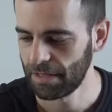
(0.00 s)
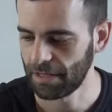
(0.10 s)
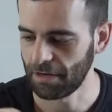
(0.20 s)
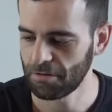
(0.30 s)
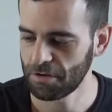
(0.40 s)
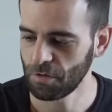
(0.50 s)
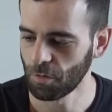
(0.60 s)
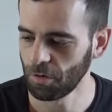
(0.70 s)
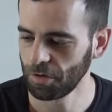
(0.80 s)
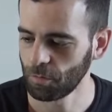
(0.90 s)
Here in the New
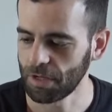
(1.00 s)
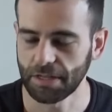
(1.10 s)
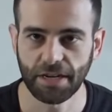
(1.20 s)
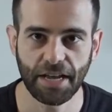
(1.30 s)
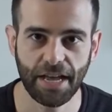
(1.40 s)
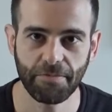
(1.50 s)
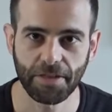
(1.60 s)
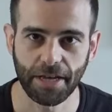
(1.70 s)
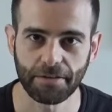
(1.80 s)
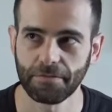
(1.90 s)
World, we didn't have
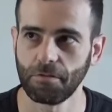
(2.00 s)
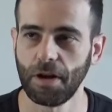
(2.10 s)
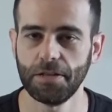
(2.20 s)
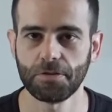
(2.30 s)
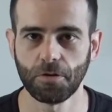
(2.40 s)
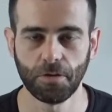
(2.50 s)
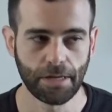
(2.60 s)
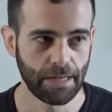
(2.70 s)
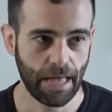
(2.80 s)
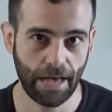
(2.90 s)
that, right? So
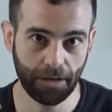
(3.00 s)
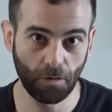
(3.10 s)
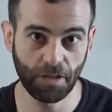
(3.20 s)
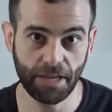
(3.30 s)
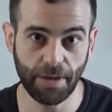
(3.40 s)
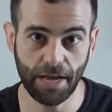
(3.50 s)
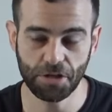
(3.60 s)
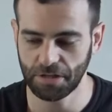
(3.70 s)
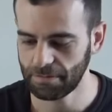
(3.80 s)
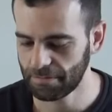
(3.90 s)
I can only
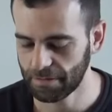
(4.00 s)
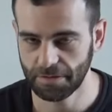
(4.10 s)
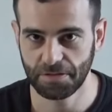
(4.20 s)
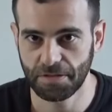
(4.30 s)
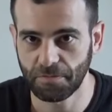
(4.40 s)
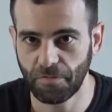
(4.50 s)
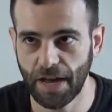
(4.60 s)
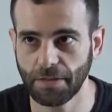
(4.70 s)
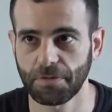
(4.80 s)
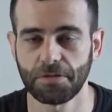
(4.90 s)
imagine, this
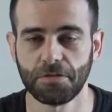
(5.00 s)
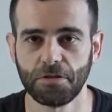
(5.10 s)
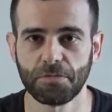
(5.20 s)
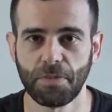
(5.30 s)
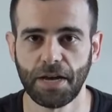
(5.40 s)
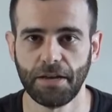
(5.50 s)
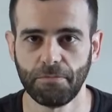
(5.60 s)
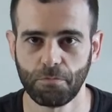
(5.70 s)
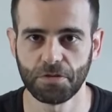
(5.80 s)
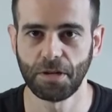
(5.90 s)
is just my
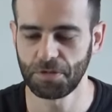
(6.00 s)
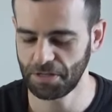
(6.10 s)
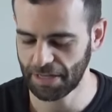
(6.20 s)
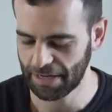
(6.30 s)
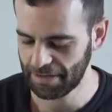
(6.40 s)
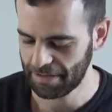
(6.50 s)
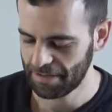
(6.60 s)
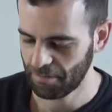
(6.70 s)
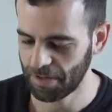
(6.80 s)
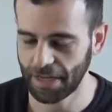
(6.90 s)
presumption, that
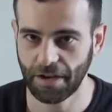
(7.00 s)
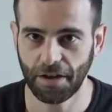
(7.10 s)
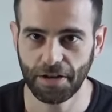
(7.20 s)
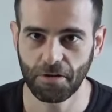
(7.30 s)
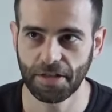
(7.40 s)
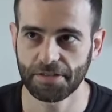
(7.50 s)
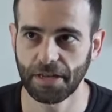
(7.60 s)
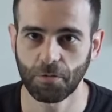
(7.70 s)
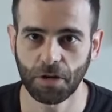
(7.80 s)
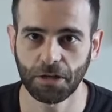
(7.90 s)
when they got here, they
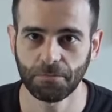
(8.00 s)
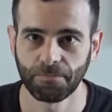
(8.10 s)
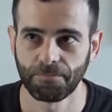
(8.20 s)
said, well,